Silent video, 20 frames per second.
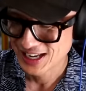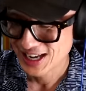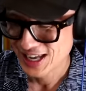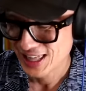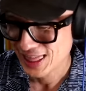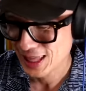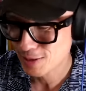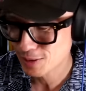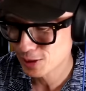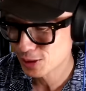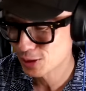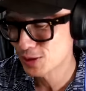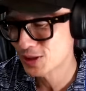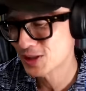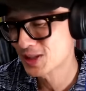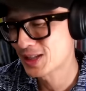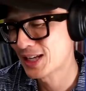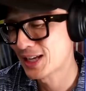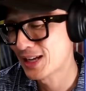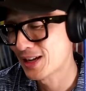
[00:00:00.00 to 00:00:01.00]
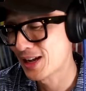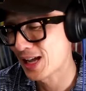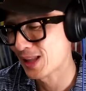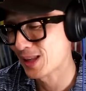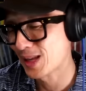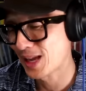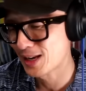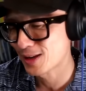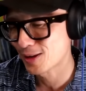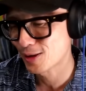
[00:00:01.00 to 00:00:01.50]
they would do this thing at the
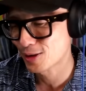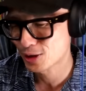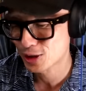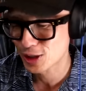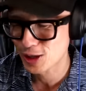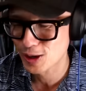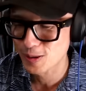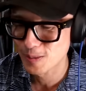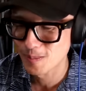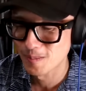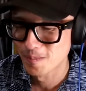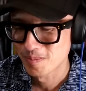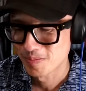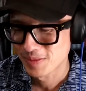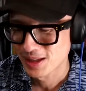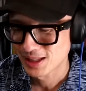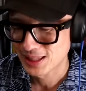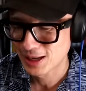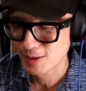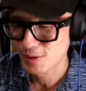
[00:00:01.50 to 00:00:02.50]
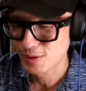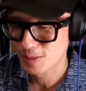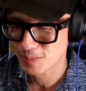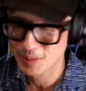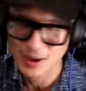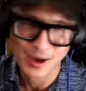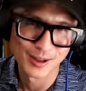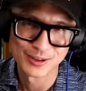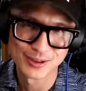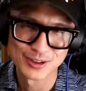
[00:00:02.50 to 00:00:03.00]
end of the show they would
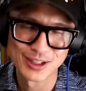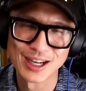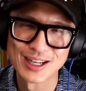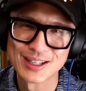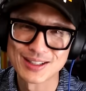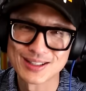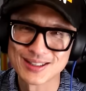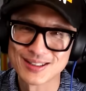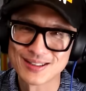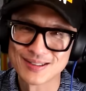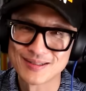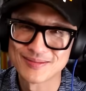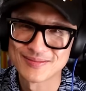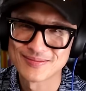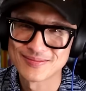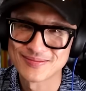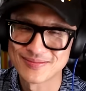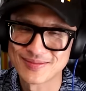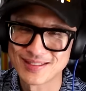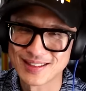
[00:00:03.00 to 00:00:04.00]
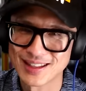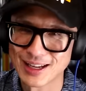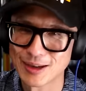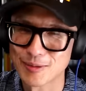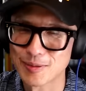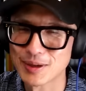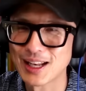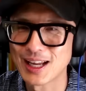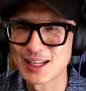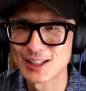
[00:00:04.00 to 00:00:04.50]
apologize. Like
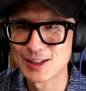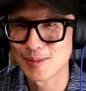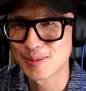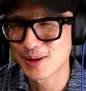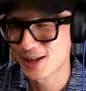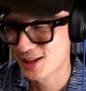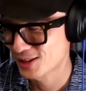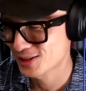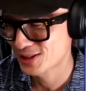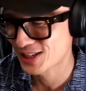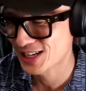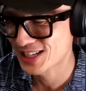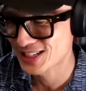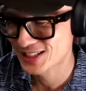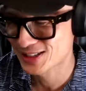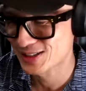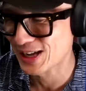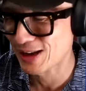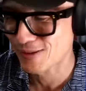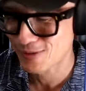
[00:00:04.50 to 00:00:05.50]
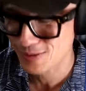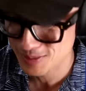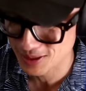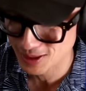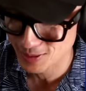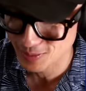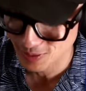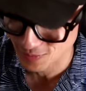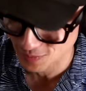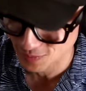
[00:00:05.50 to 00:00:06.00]
we'd like to apologize to everybody we've